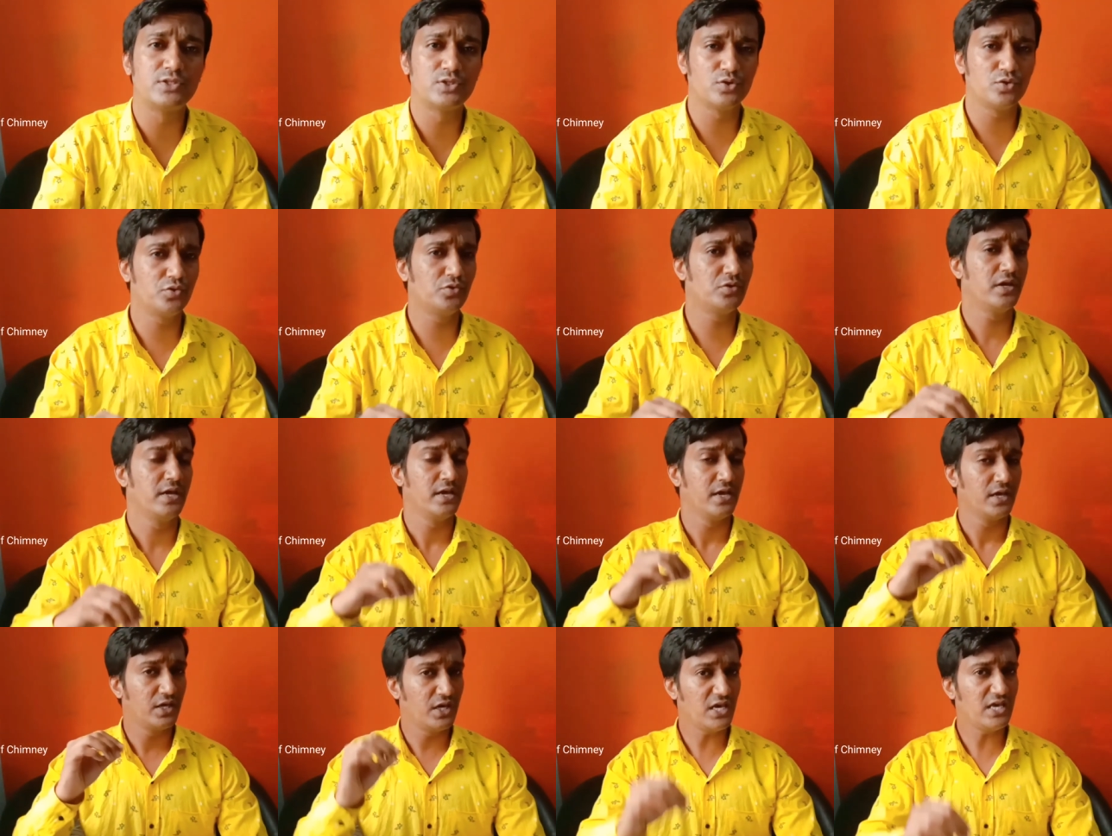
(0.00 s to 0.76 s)
So,
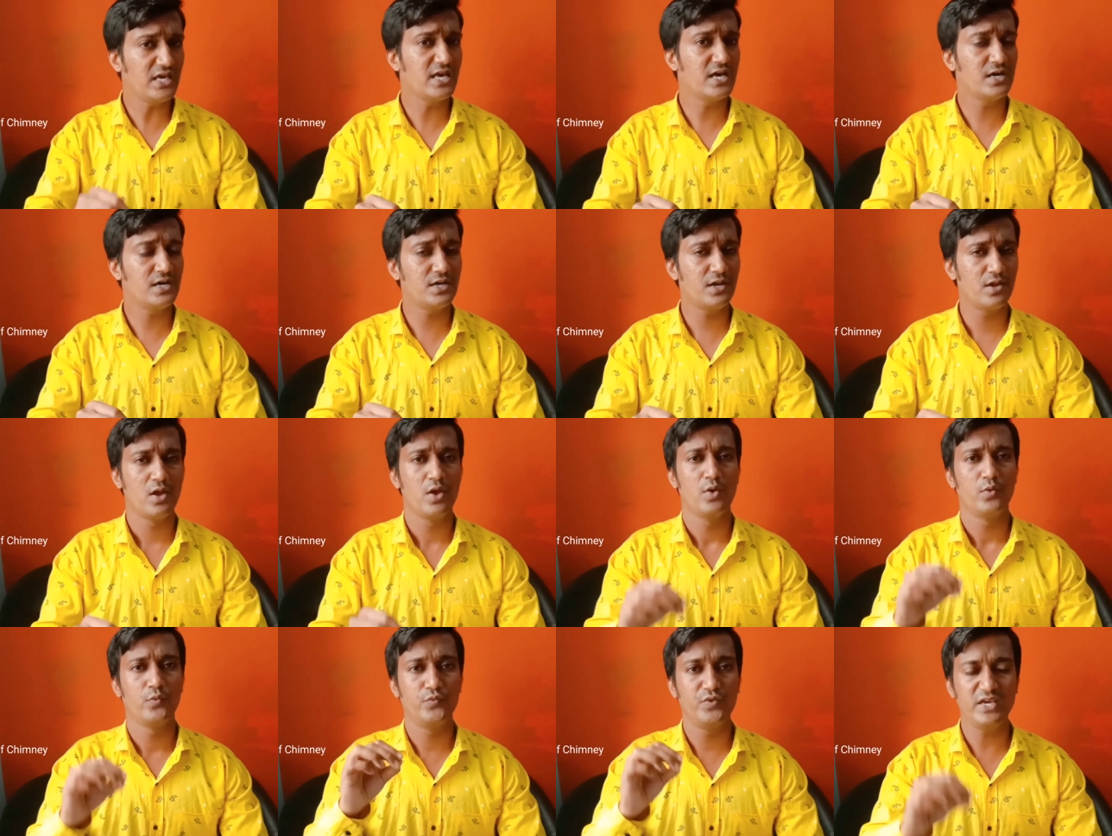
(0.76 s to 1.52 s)
here
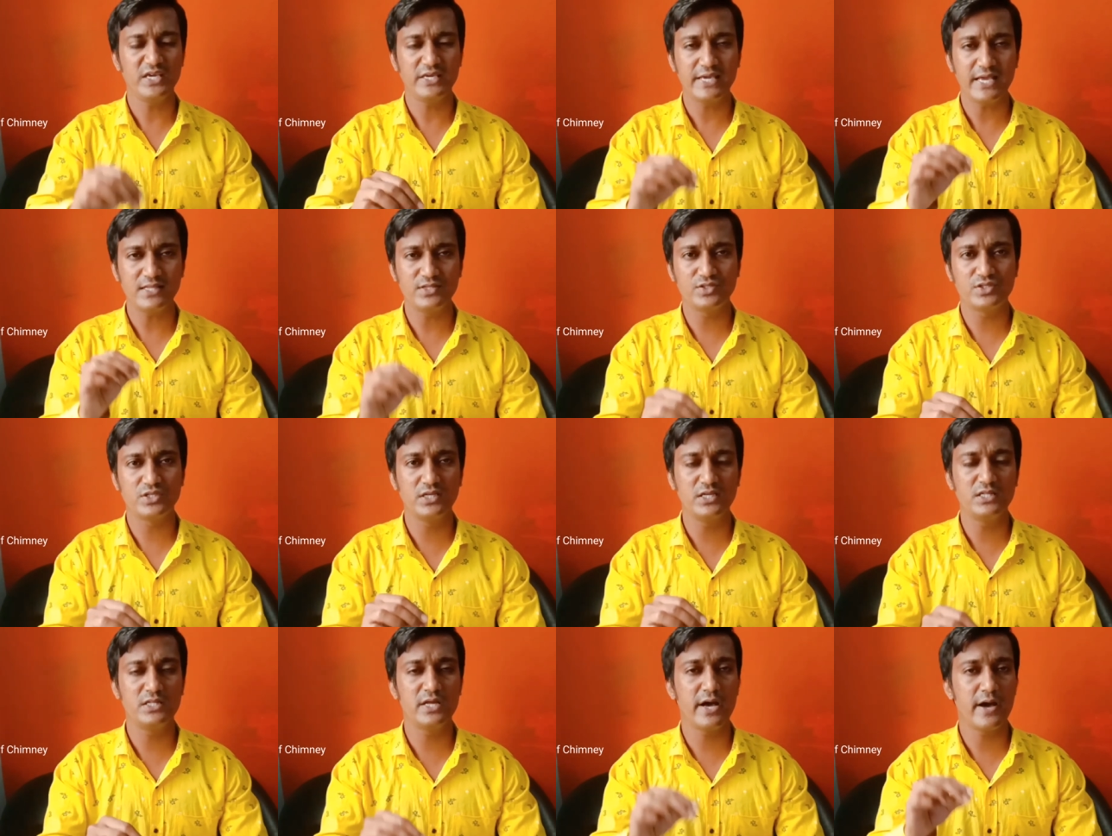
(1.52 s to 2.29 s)
we can
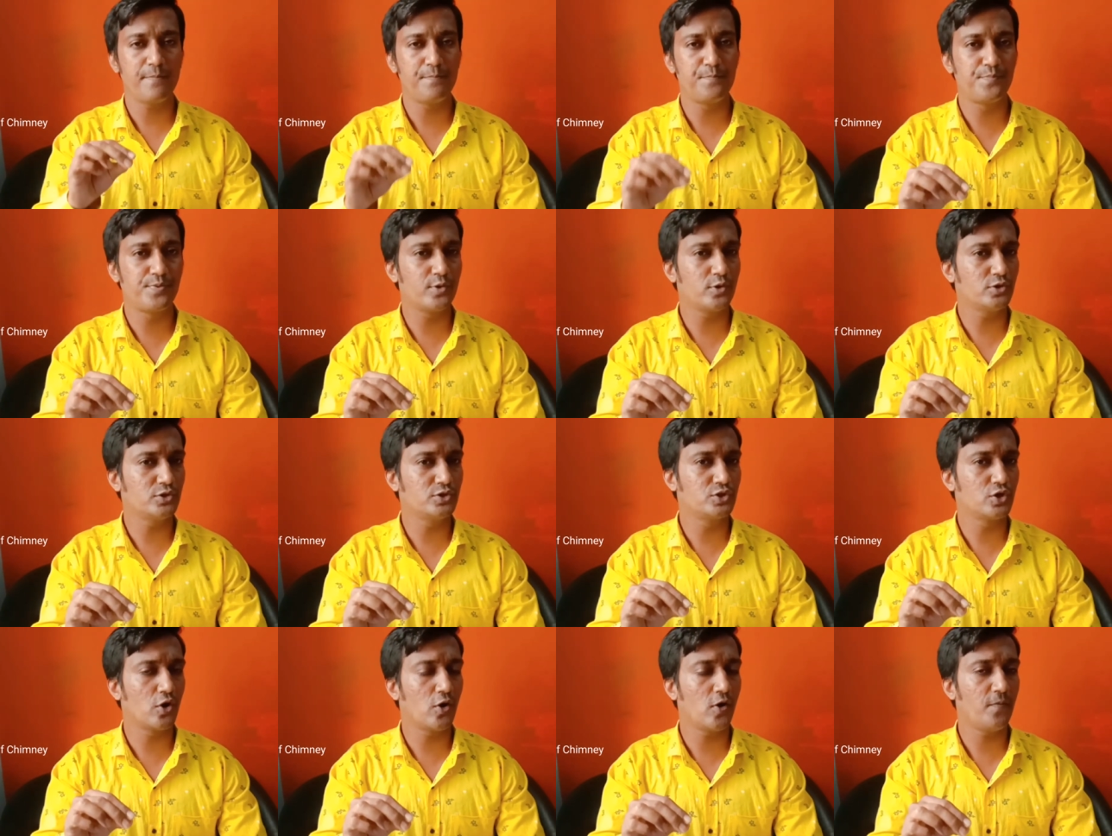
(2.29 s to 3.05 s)
see the
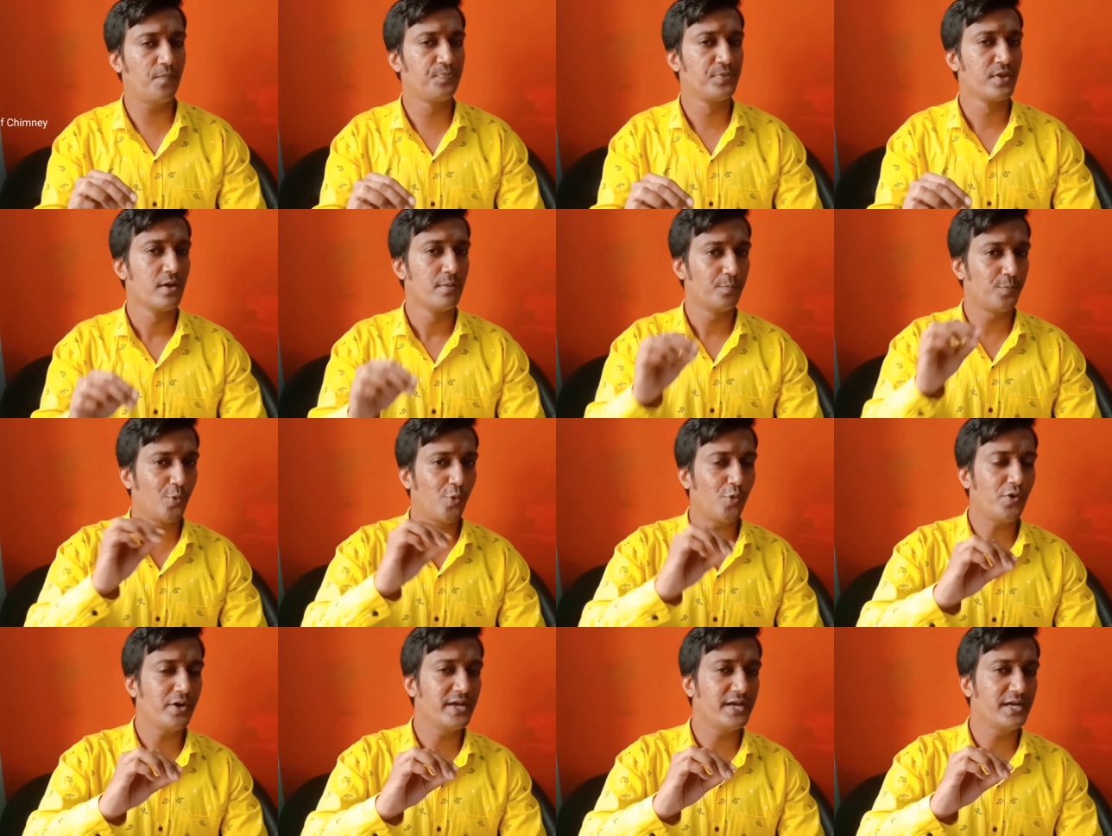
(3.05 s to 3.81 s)
approach of
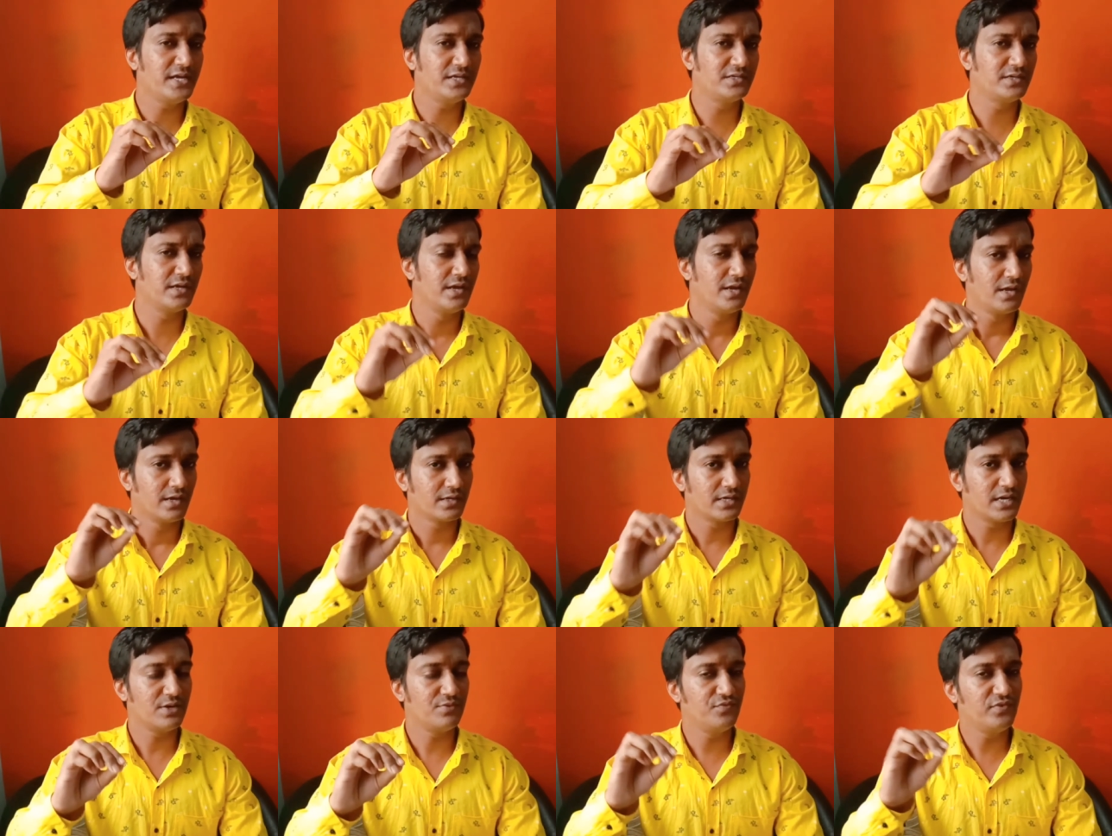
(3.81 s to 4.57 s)
poet
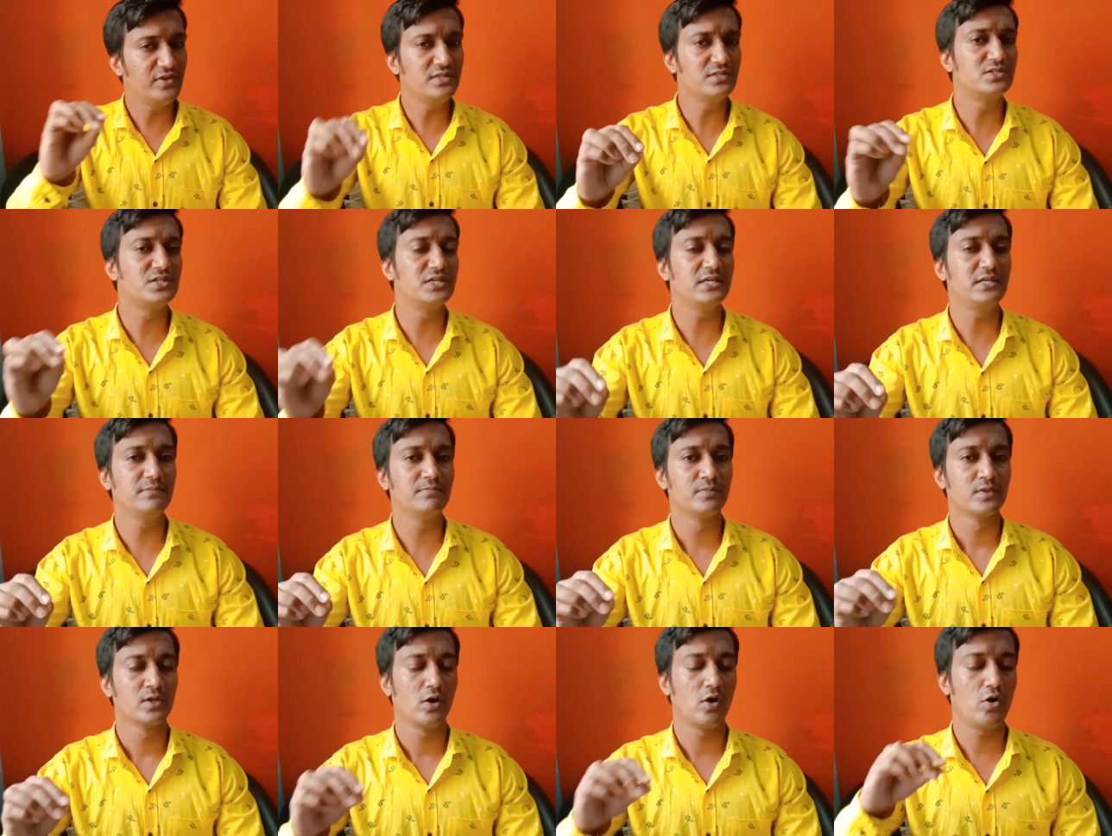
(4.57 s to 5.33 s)

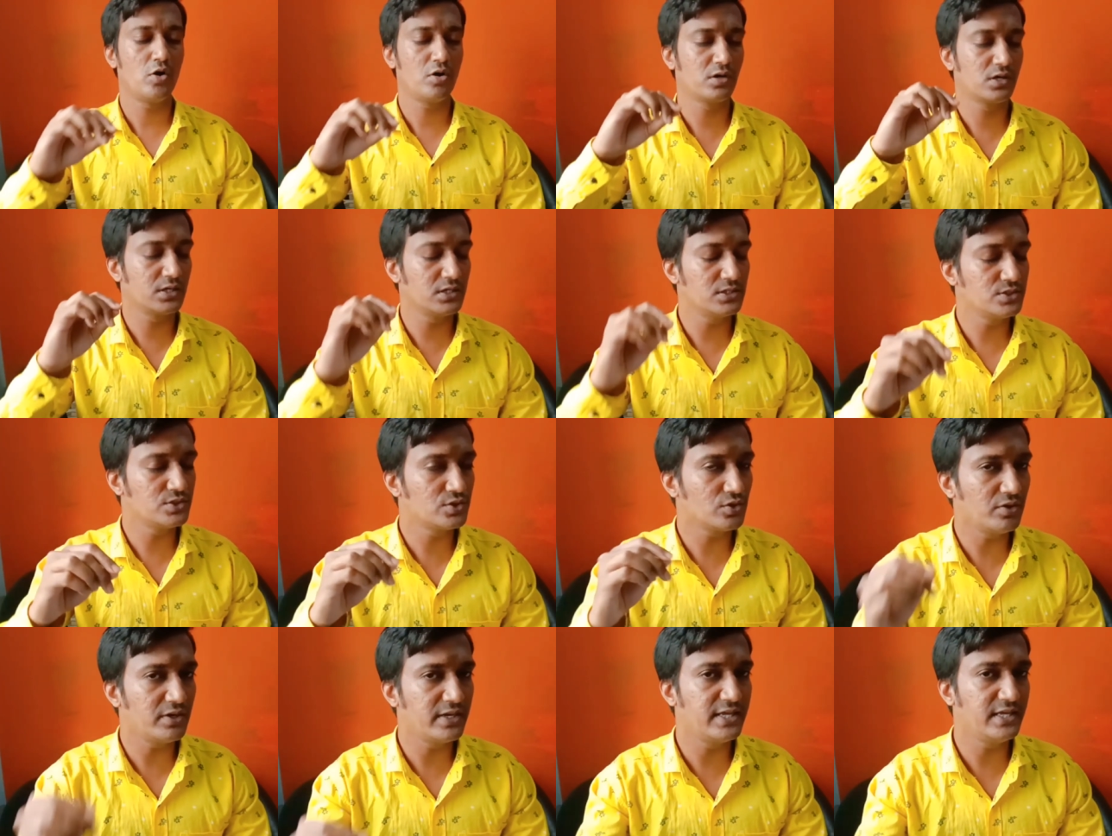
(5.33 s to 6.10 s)
convincing or
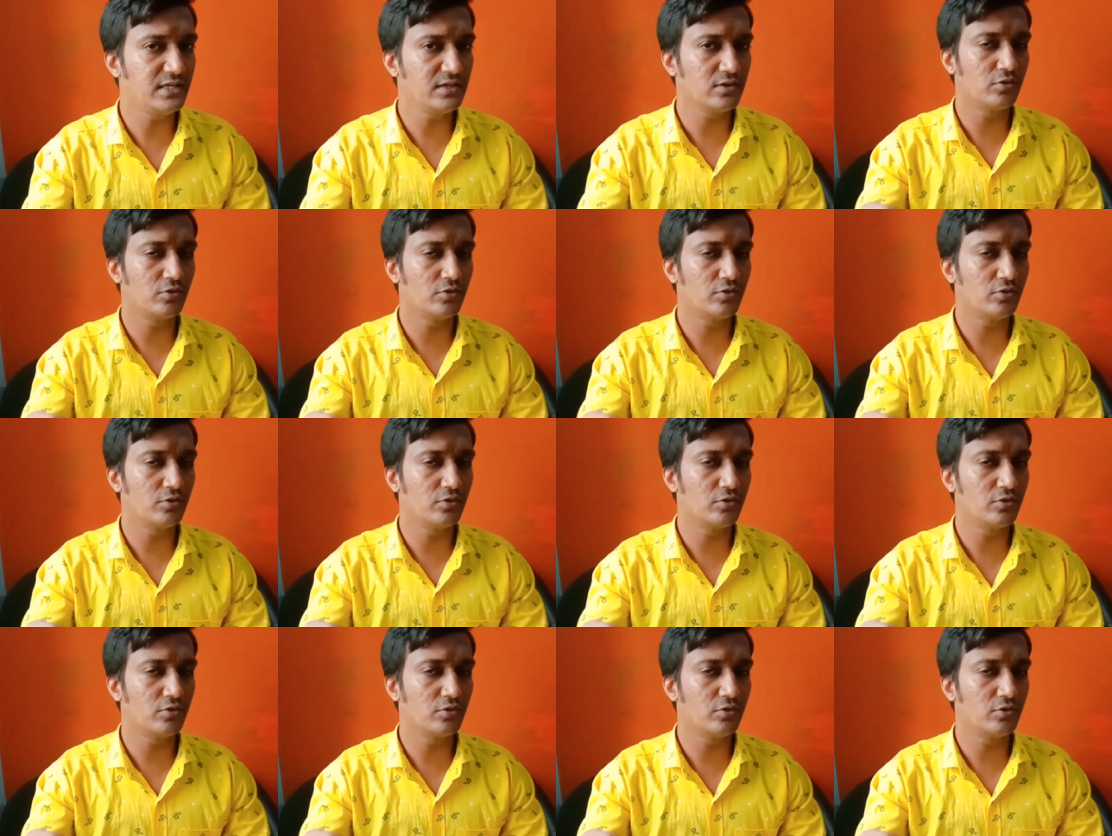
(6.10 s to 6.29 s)
consoling.